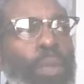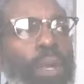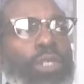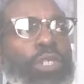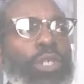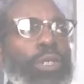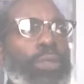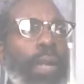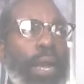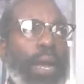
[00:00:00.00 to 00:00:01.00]

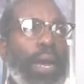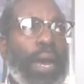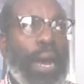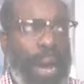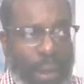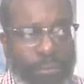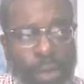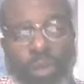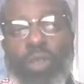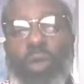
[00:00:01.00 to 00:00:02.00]
So, I've
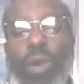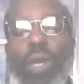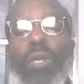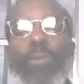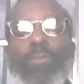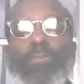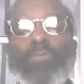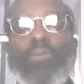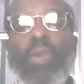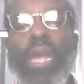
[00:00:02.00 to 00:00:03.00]
told you earlier,
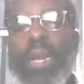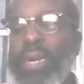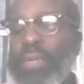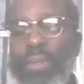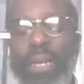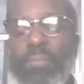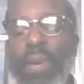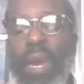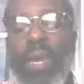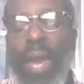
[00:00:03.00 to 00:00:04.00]
and I'll stand
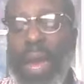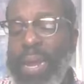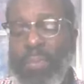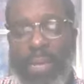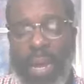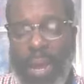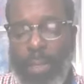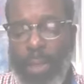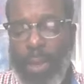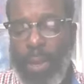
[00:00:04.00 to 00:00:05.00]
by it, I am not
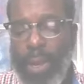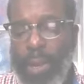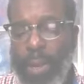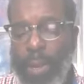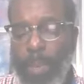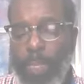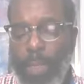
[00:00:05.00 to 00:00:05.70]
a. Uh,